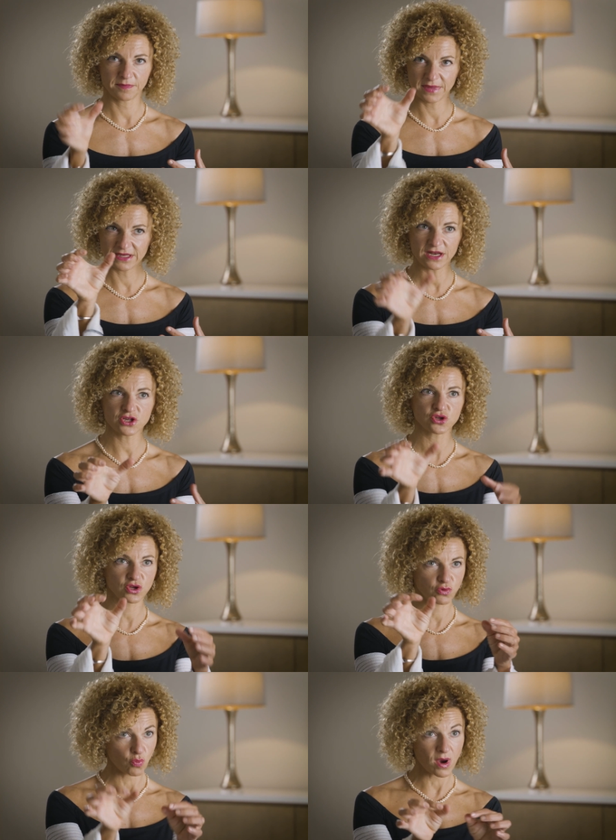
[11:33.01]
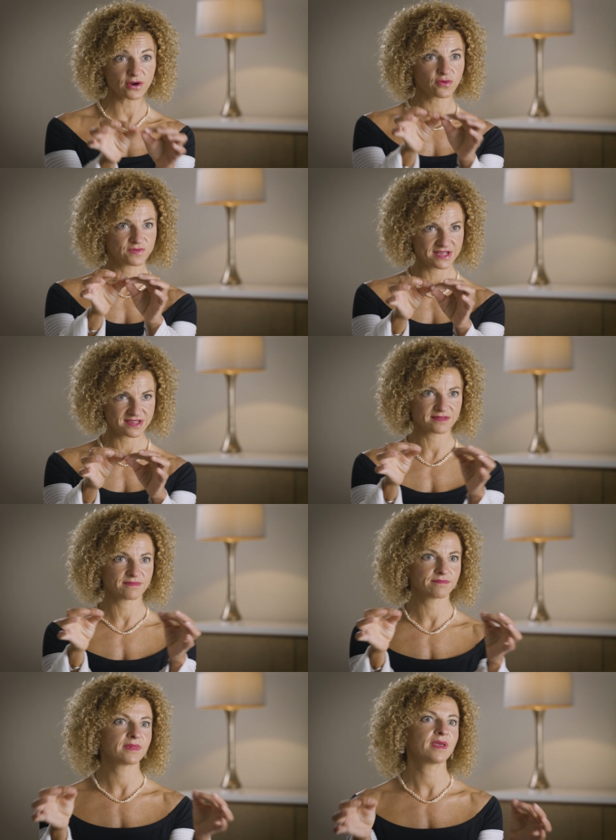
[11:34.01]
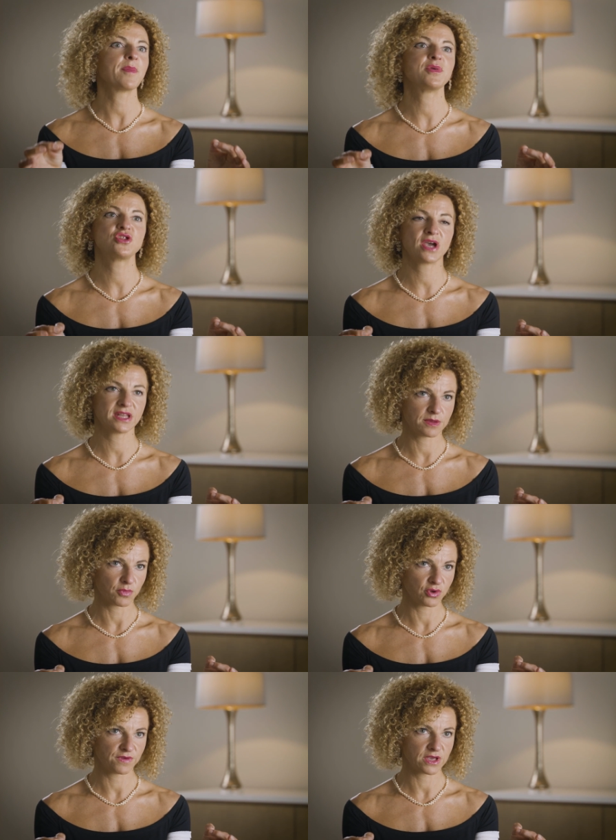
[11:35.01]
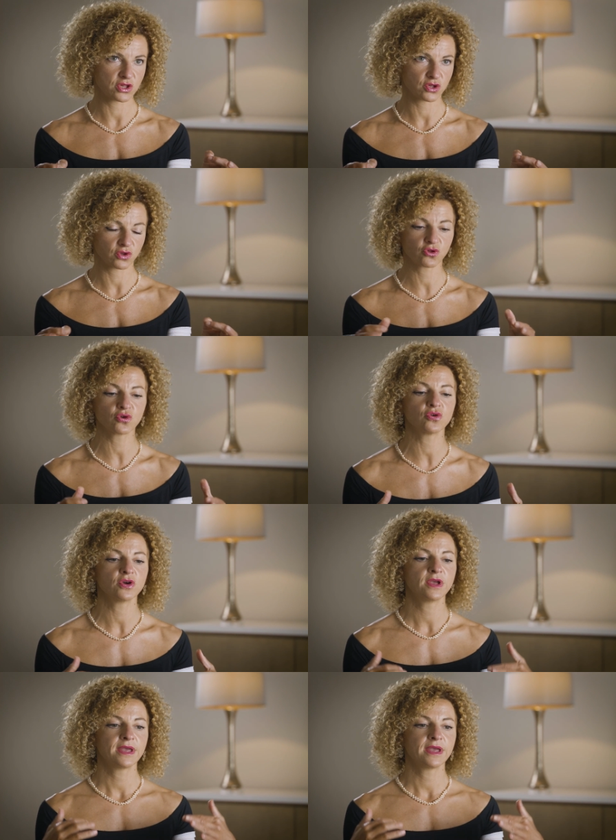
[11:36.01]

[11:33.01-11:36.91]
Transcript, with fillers: Methylation is one of these epigenetic modifications. So